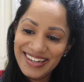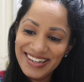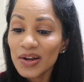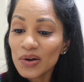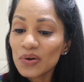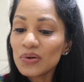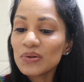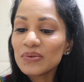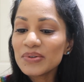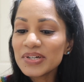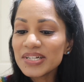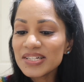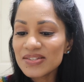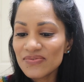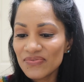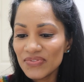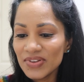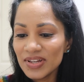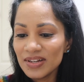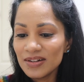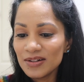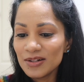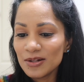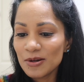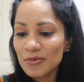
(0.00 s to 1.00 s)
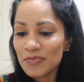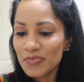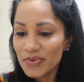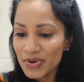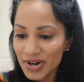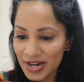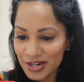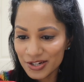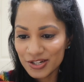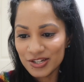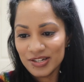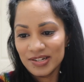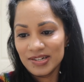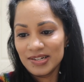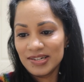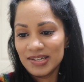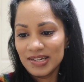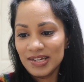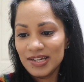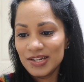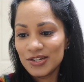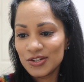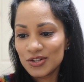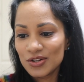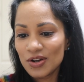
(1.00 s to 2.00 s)
I always feel
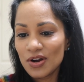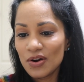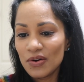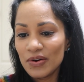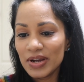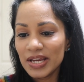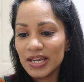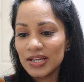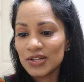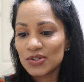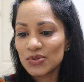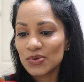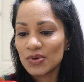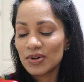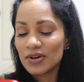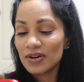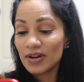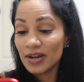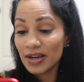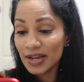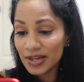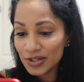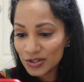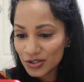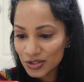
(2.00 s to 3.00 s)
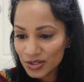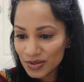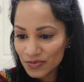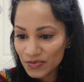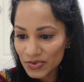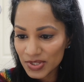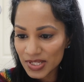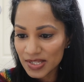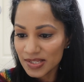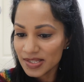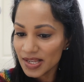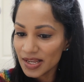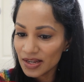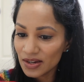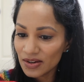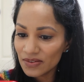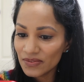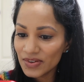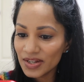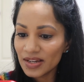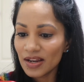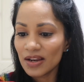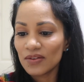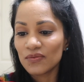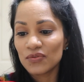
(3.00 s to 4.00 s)
pressured into going into a relationship for the sake of
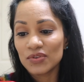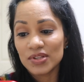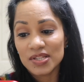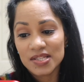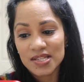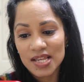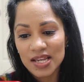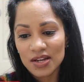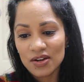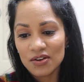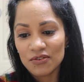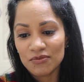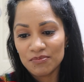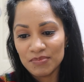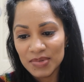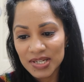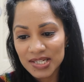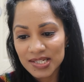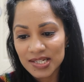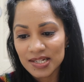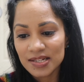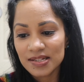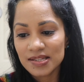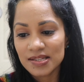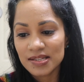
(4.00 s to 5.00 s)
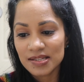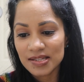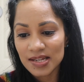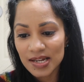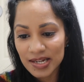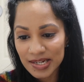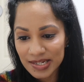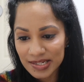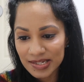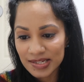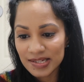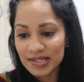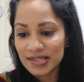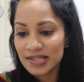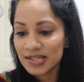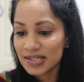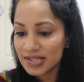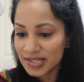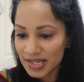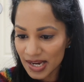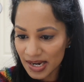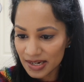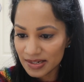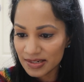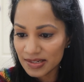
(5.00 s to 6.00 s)
it and for the sake of meeting society's
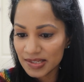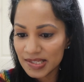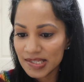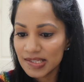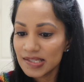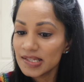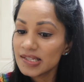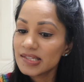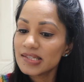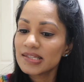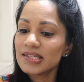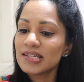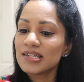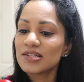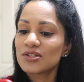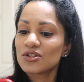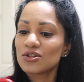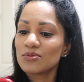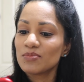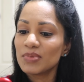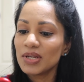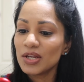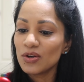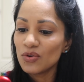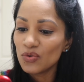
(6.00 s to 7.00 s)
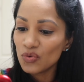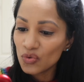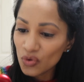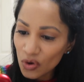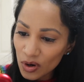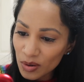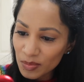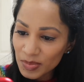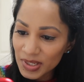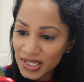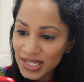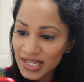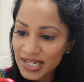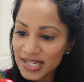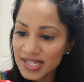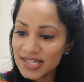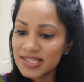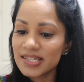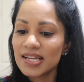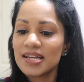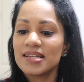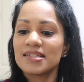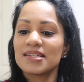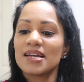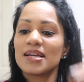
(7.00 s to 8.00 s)
standards. This needs to be
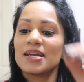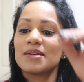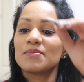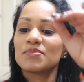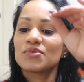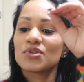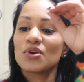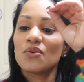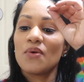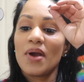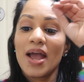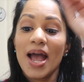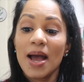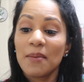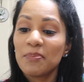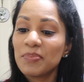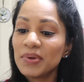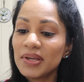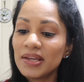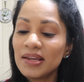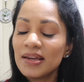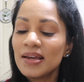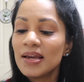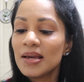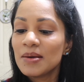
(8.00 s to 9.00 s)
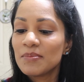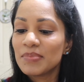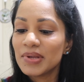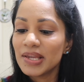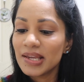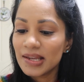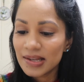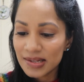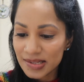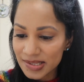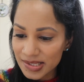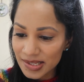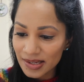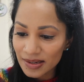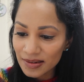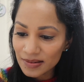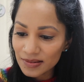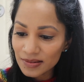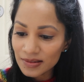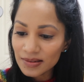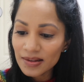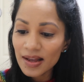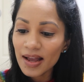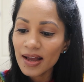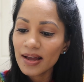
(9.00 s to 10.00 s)
normalized as I am so happy being
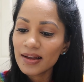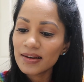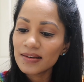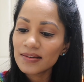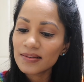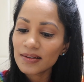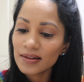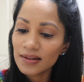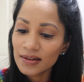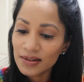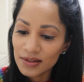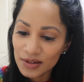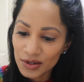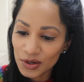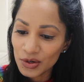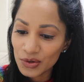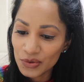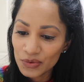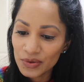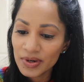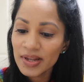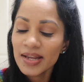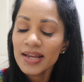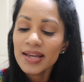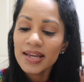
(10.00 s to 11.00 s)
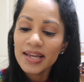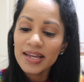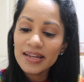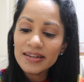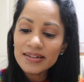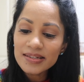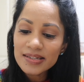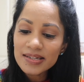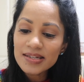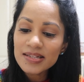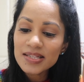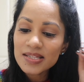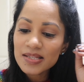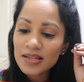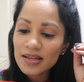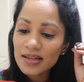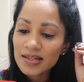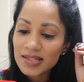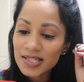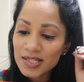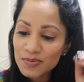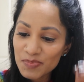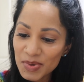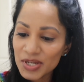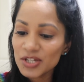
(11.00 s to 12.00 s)
single and alone. Indians,
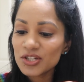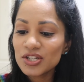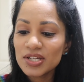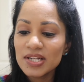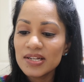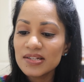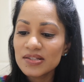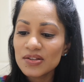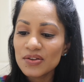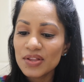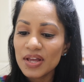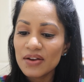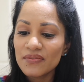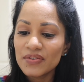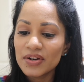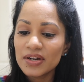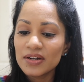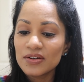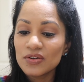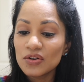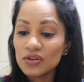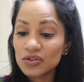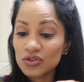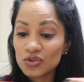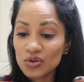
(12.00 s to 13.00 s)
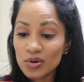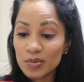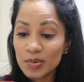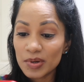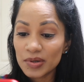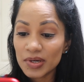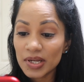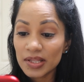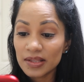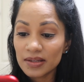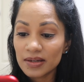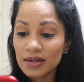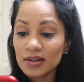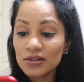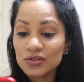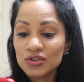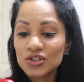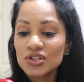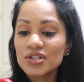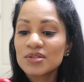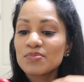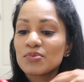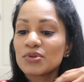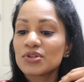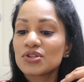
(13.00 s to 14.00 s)
especially in South Africa, not sure about other
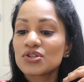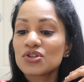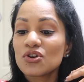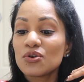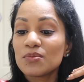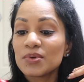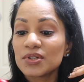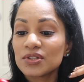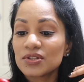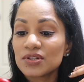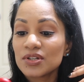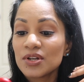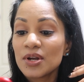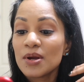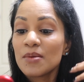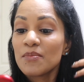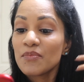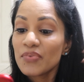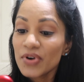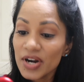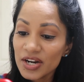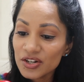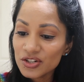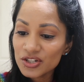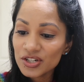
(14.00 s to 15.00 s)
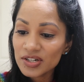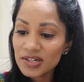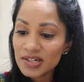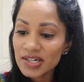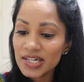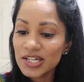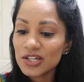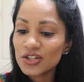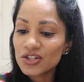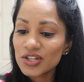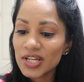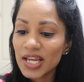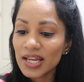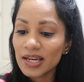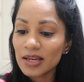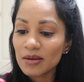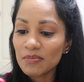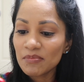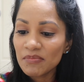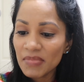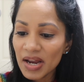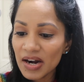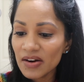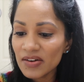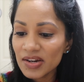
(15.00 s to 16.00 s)
cultures, put so much pressure into
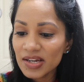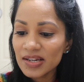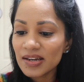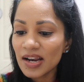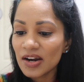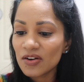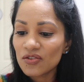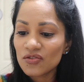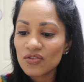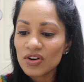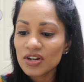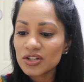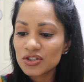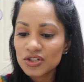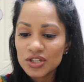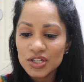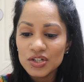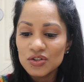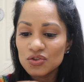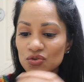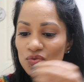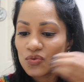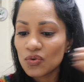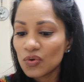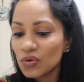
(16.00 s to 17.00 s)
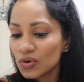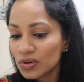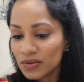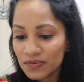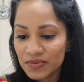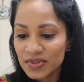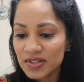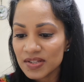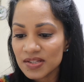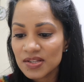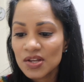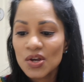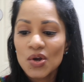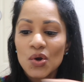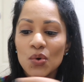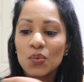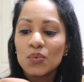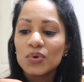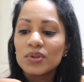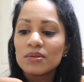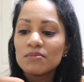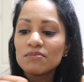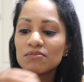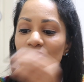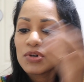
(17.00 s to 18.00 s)
getting married and rushed into all of this,
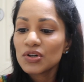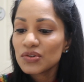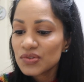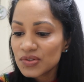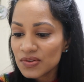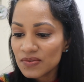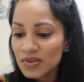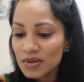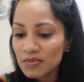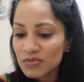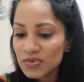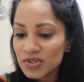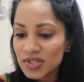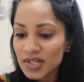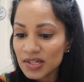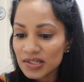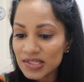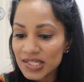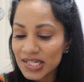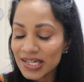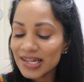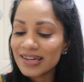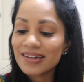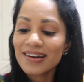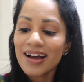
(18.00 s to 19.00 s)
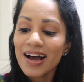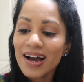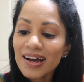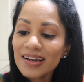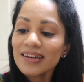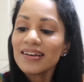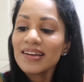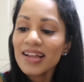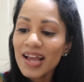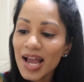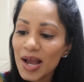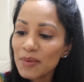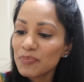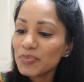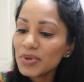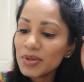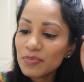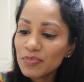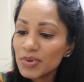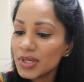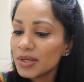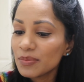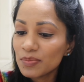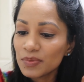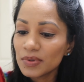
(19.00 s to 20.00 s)
with most of them resulting in unhappy
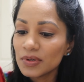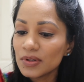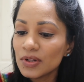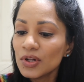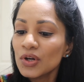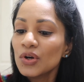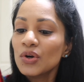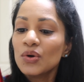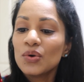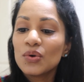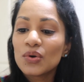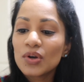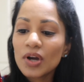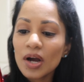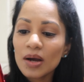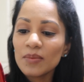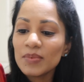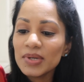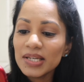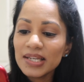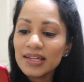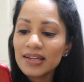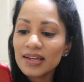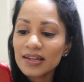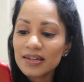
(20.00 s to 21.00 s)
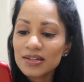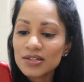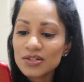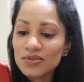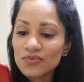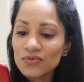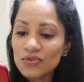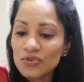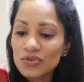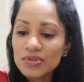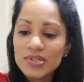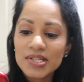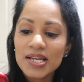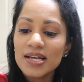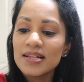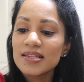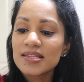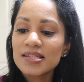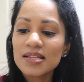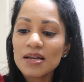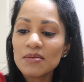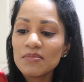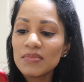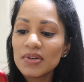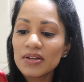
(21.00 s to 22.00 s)
people who commonly get a divorce and
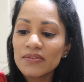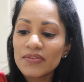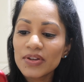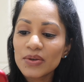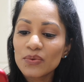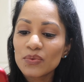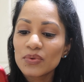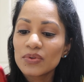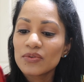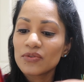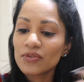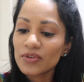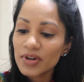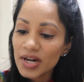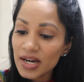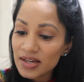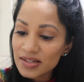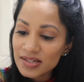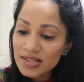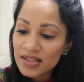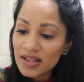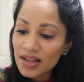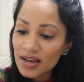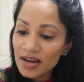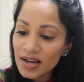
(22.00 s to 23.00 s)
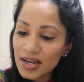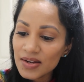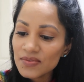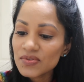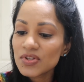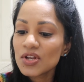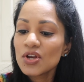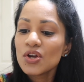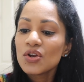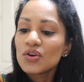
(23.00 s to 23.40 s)
some living with regrets in their lives.